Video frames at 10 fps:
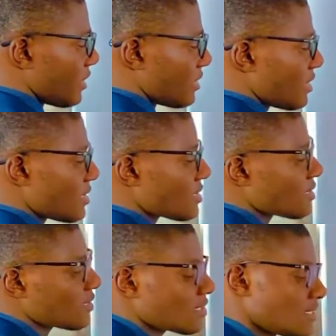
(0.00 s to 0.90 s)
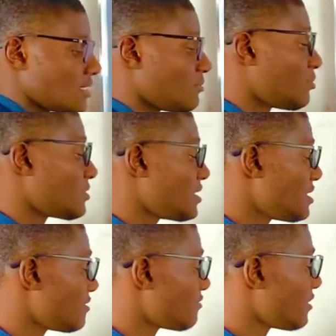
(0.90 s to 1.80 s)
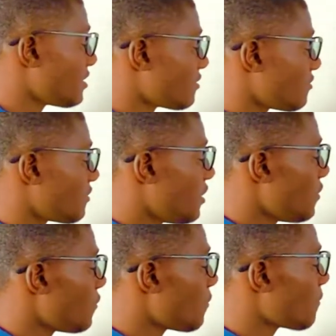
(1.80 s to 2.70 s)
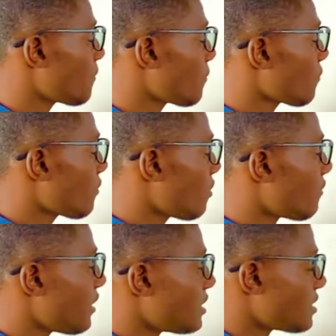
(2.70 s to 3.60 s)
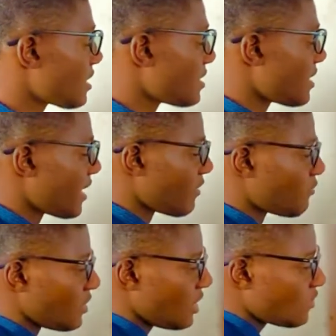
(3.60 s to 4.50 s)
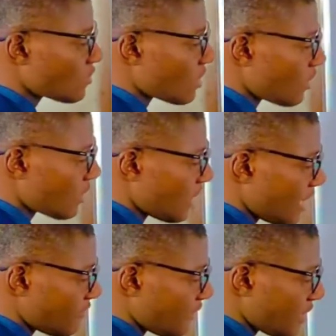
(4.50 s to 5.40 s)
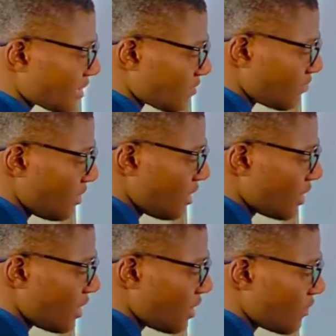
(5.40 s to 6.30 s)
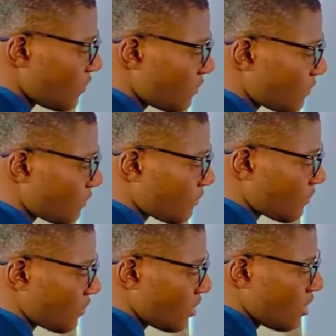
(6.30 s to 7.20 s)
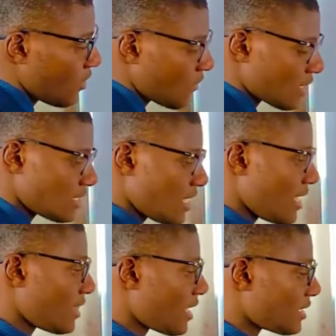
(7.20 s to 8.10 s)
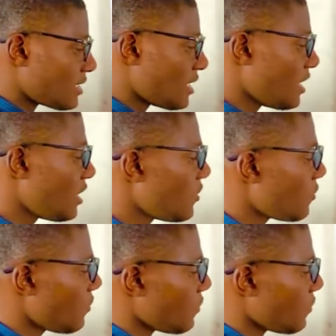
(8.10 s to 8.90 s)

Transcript: This is the position vector of Q, right, such that if we need to calculate vector PQ, we're saying that Q